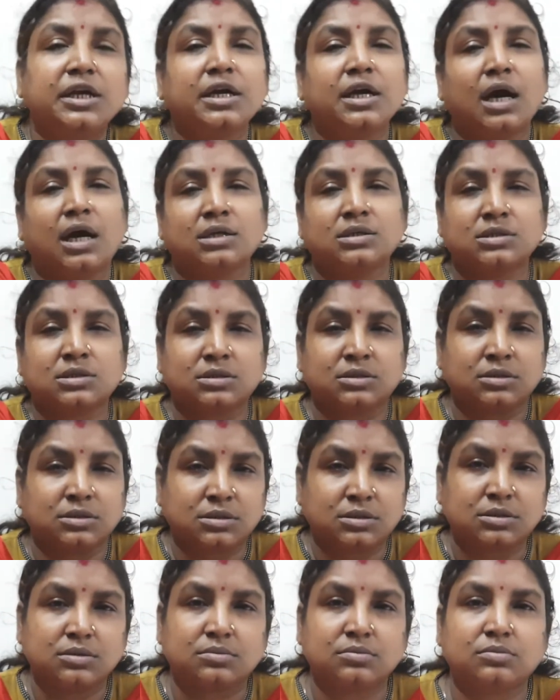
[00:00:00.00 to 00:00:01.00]
he answers,
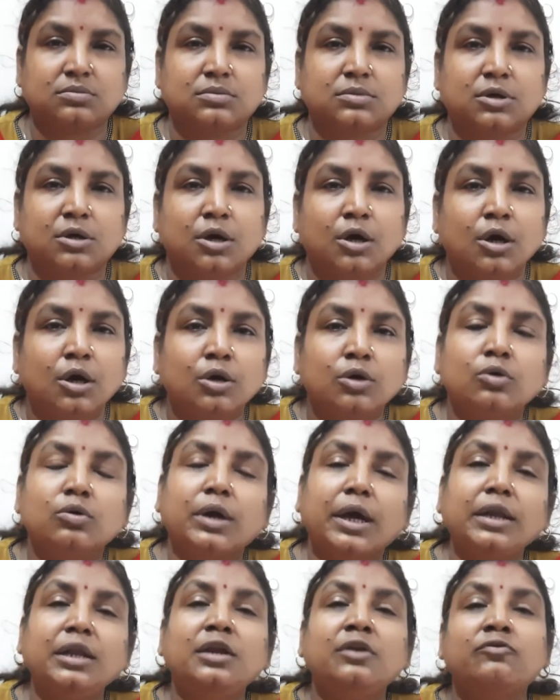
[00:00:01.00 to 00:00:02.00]
"You
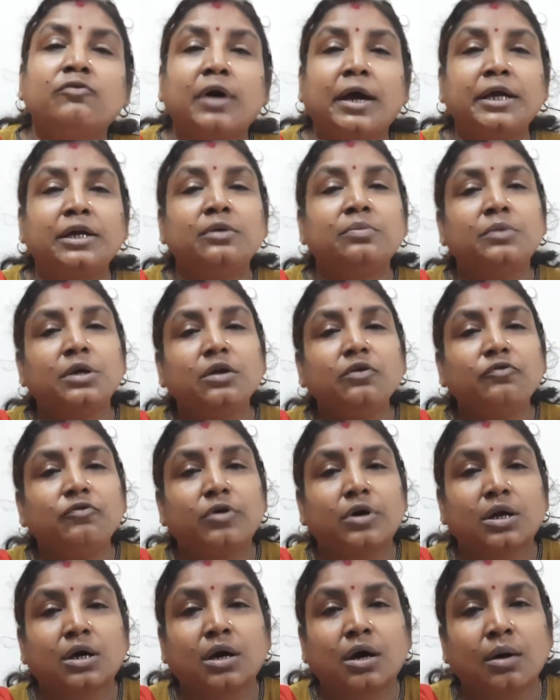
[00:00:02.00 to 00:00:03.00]
can invite me
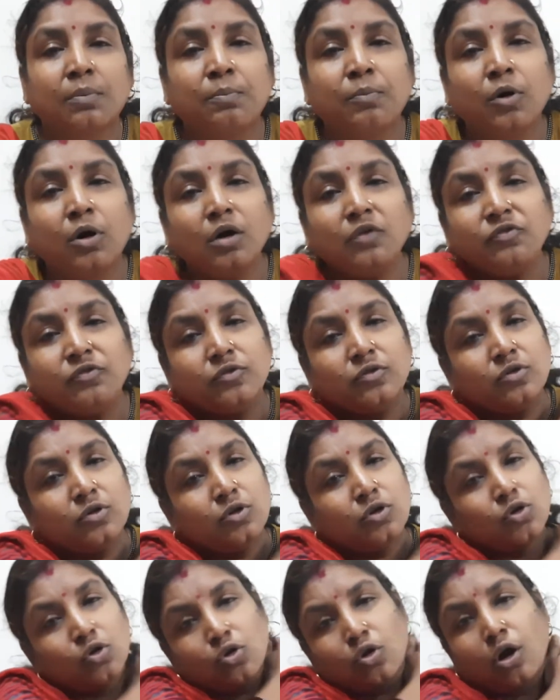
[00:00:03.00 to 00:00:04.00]
for a cup of
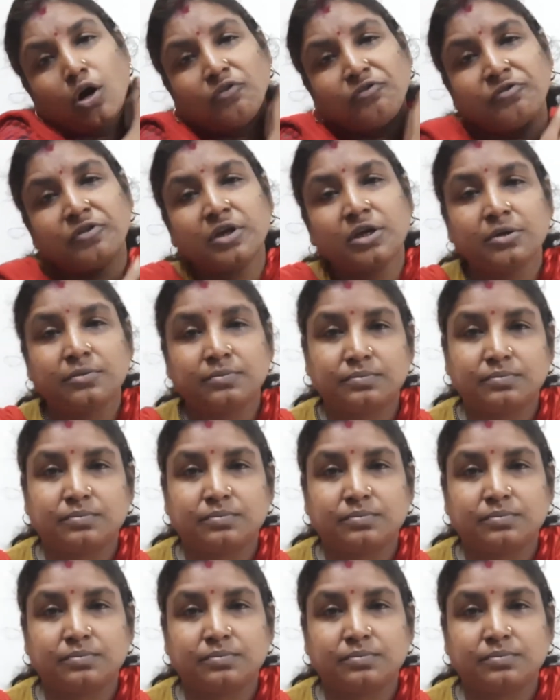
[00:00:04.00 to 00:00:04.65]
coffee."